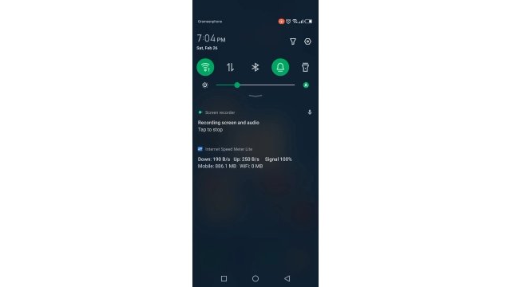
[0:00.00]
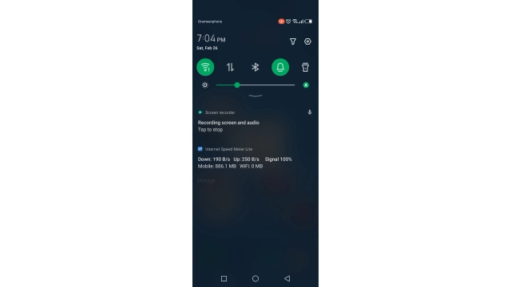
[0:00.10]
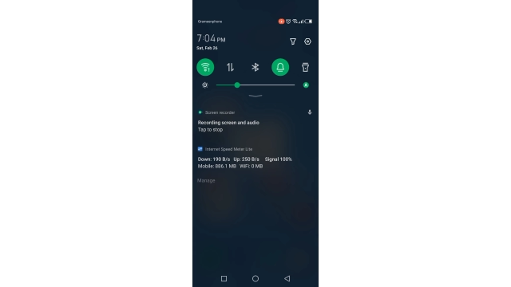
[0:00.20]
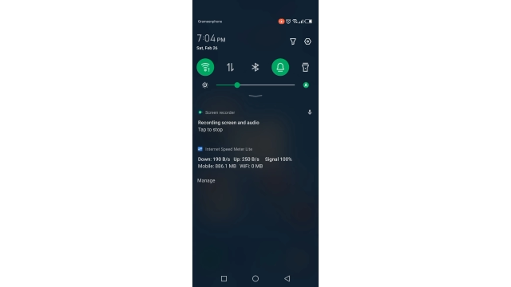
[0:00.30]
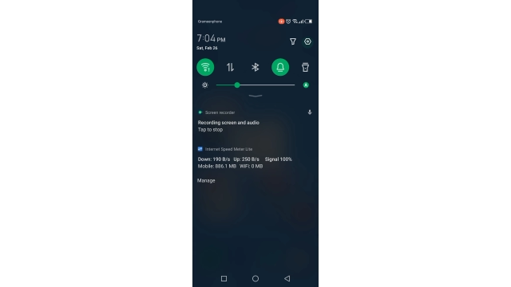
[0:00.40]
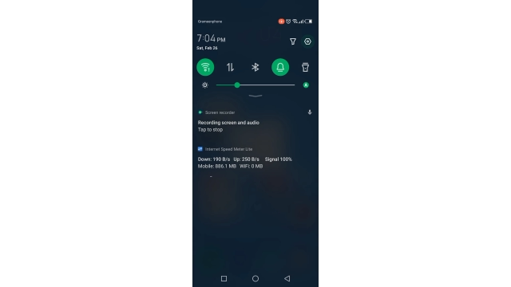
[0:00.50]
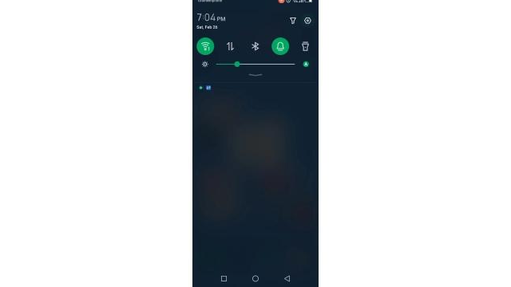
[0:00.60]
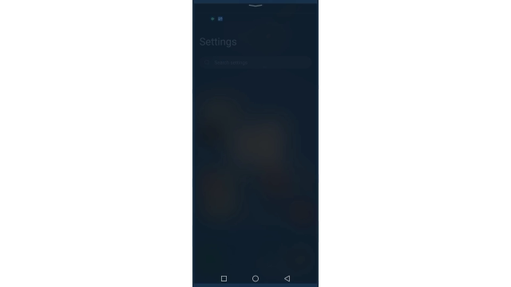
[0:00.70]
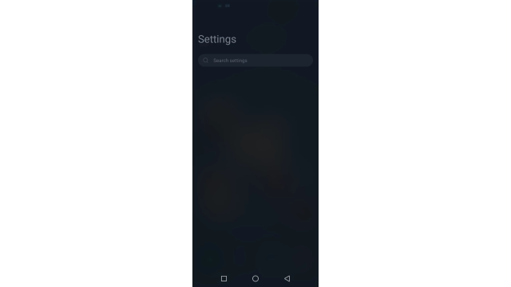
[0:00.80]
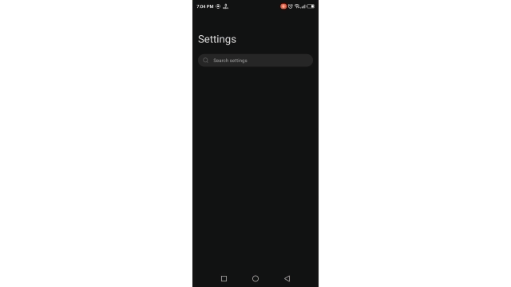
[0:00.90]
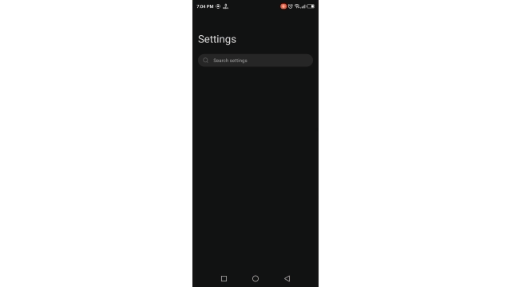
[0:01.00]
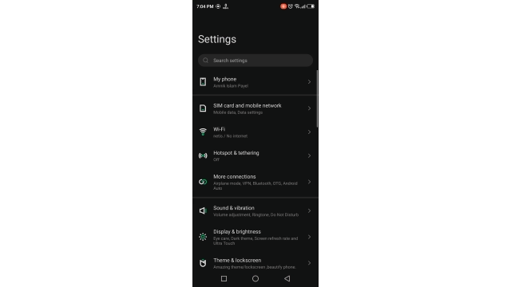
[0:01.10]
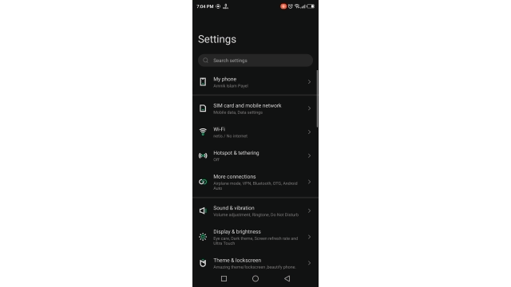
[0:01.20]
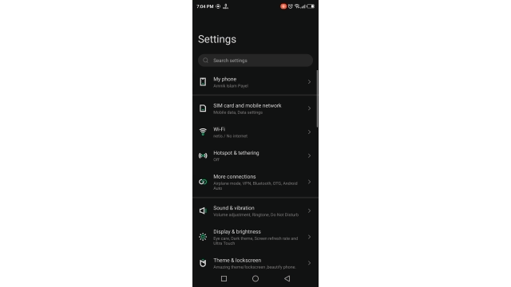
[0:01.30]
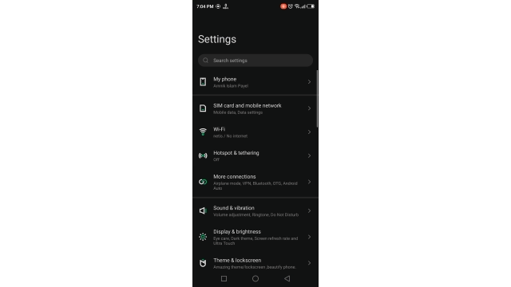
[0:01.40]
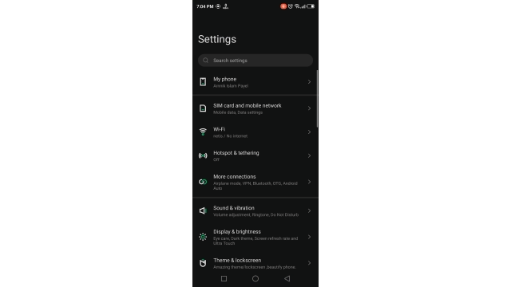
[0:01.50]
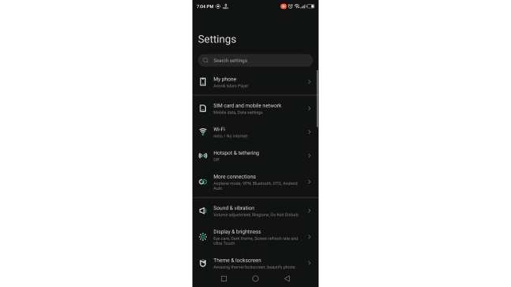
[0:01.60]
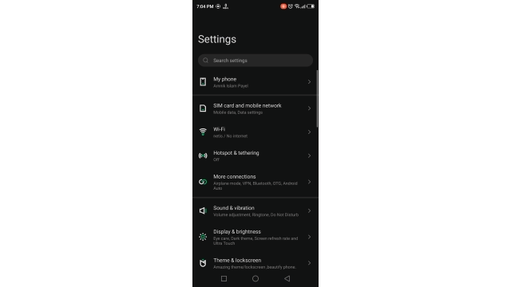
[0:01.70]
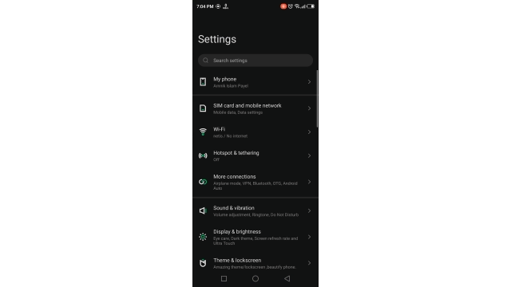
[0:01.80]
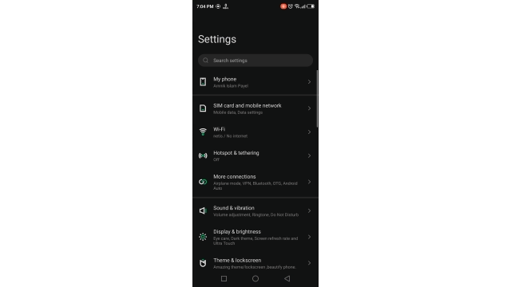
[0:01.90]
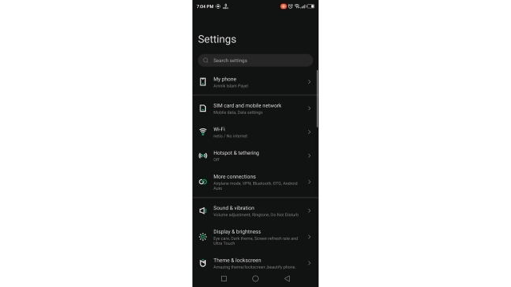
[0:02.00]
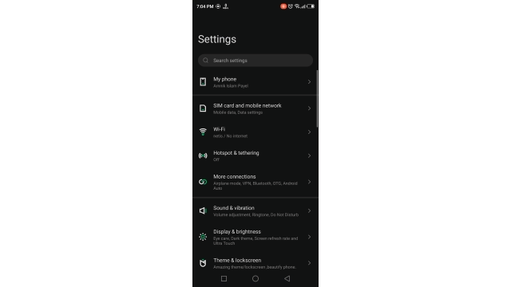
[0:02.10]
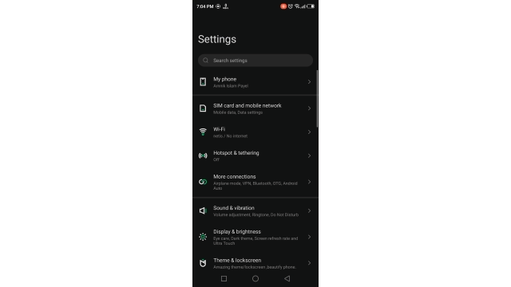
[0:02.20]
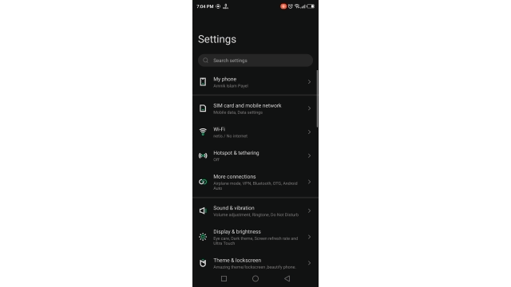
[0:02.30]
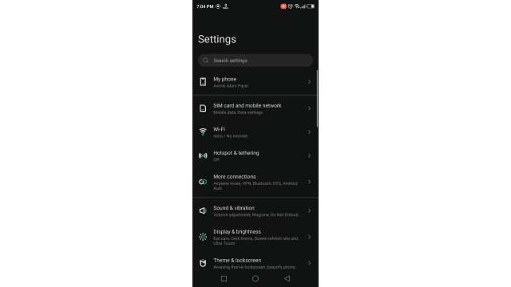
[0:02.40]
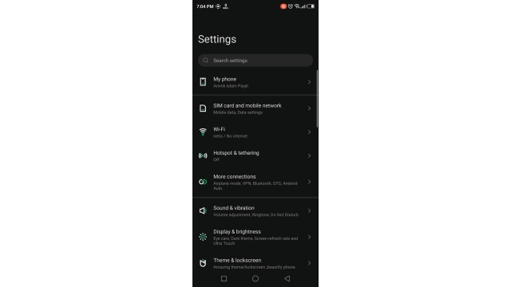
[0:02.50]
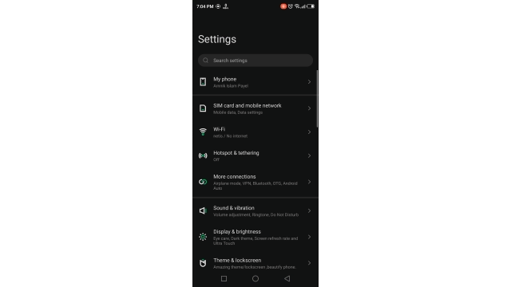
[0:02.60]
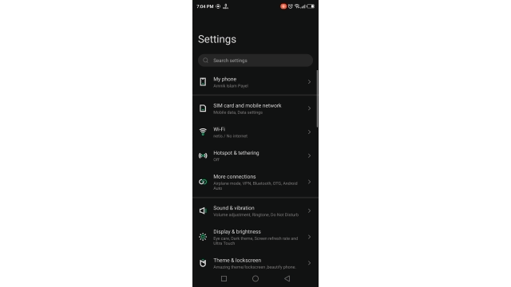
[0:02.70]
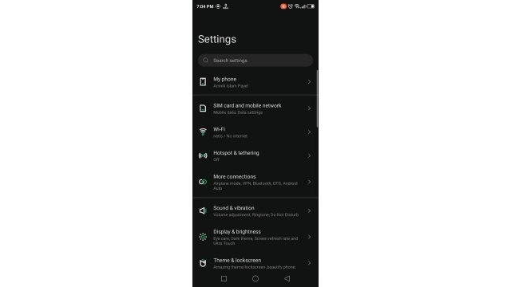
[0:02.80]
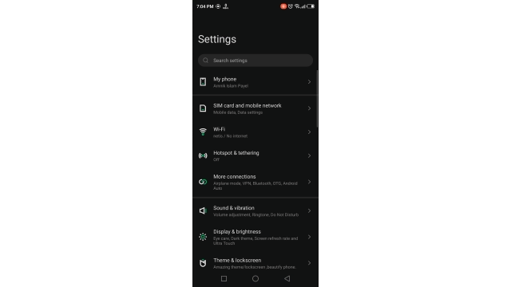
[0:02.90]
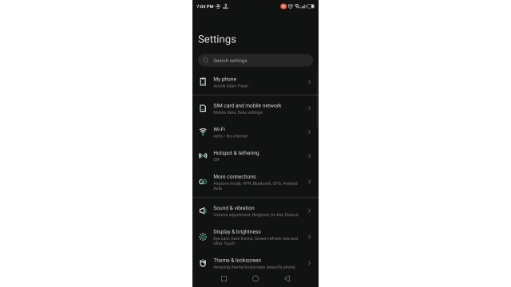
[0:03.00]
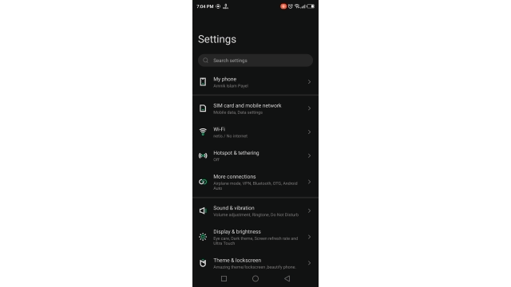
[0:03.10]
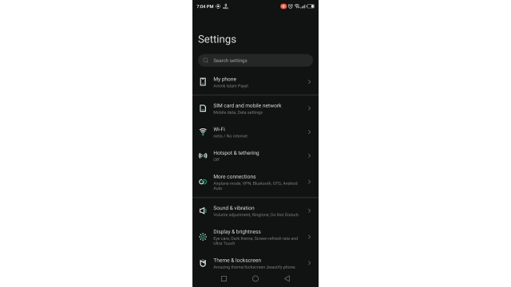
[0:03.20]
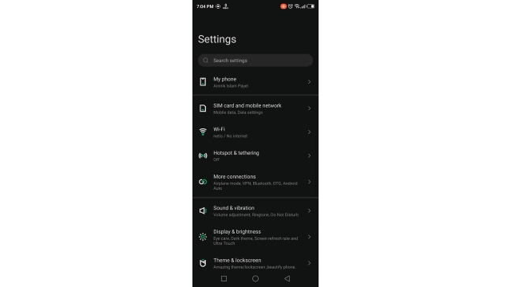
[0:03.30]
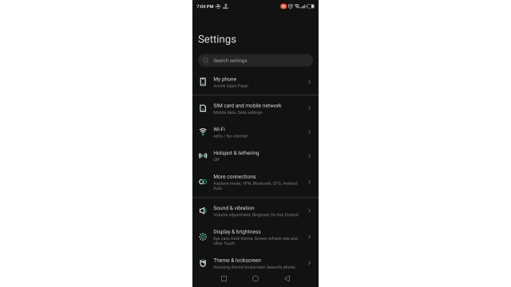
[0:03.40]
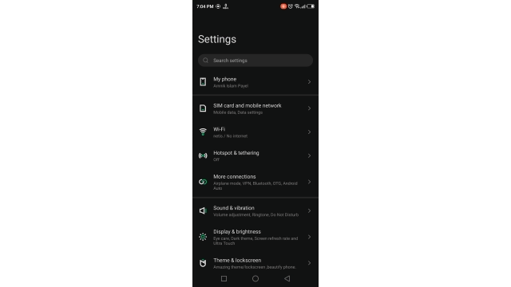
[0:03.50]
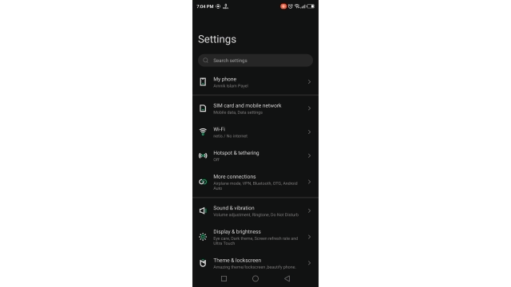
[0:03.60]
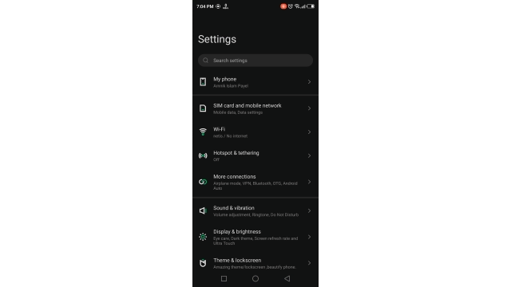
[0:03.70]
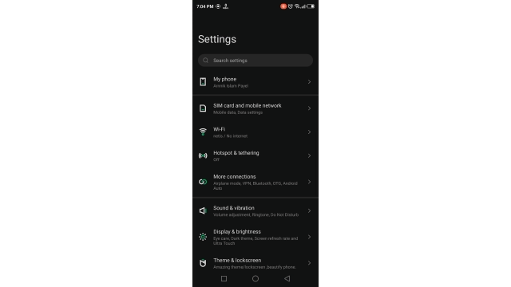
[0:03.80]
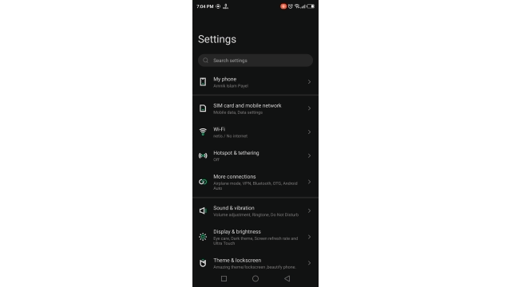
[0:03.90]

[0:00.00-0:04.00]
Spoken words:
[unreadable: no face in view]